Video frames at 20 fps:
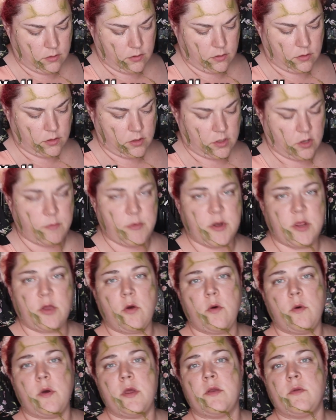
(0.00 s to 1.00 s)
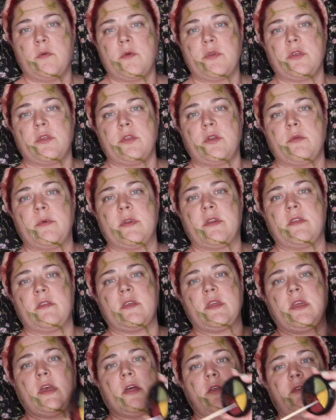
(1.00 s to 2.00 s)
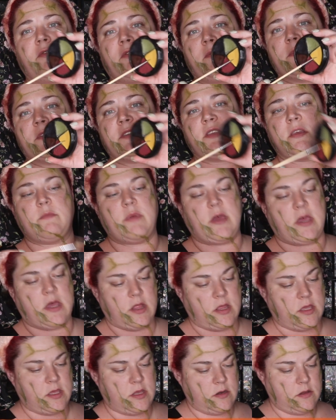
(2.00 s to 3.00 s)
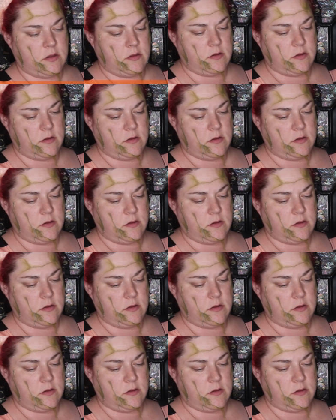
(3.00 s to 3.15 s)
And now I'm going to go in with a little bit of the yellow from the same palette.